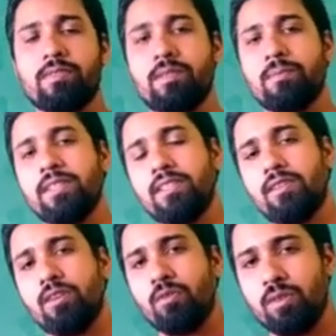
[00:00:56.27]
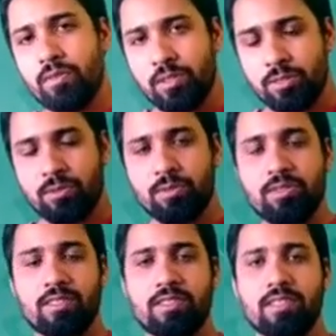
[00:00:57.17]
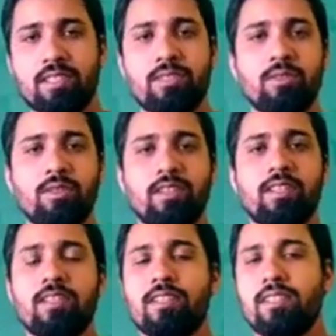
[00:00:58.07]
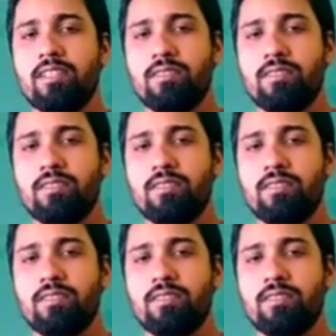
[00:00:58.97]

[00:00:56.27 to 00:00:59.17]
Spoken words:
will be over very soon and you all